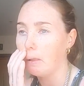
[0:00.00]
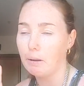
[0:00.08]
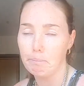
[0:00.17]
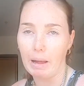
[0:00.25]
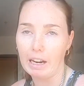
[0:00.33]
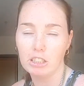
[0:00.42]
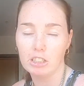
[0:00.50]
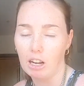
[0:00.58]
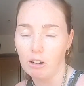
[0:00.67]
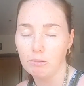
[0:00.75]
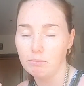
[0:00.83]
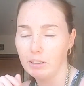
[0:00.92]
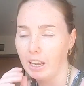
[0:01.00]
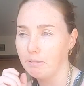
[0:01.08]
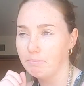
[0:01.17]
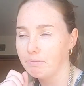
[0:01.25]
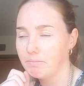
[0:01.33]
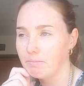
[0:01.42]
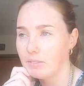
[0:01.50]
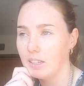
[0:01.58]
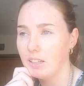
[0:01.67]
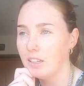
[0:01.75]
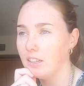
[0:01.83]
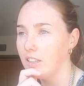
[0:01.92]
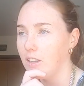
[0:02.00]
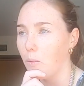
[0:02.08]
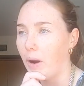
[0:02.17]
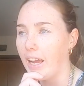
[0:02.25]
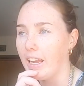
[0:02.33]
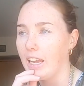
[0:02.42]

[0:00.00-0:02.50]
batting style, yeah. The way